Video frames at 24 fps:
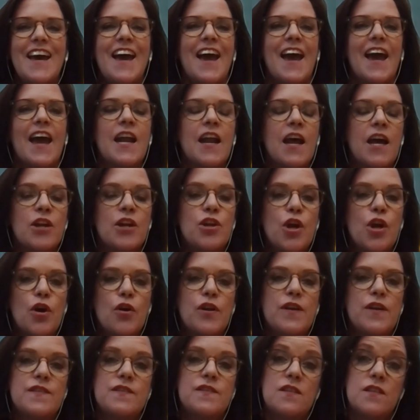And I
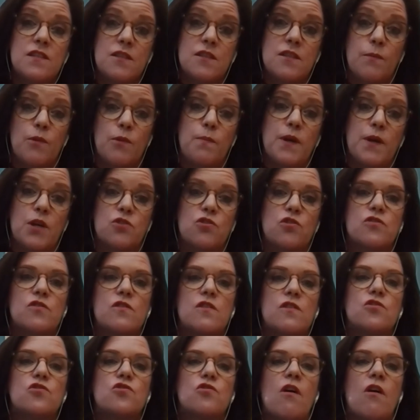noticed in some of the pictures of
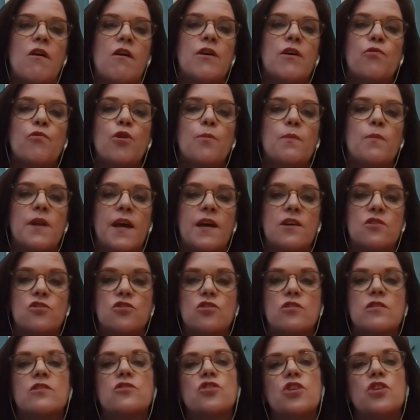the drawing room, and
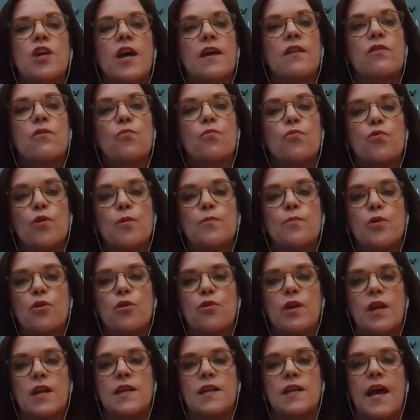actually, Jen, the room you're
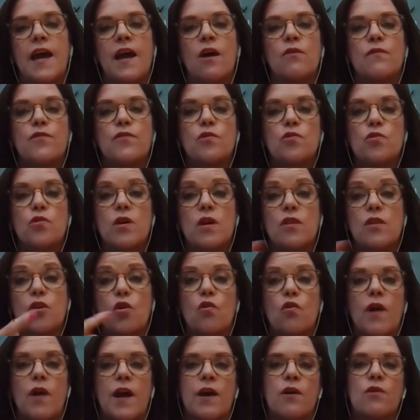in now, if you look at the
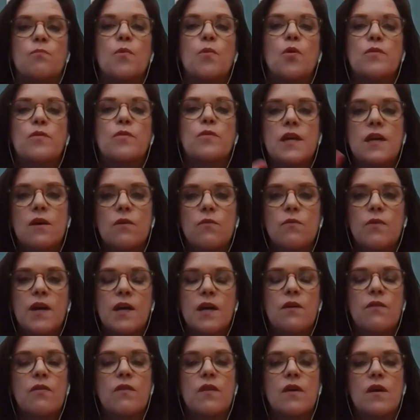crown molding
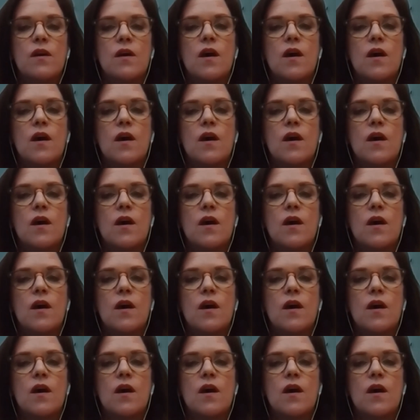around the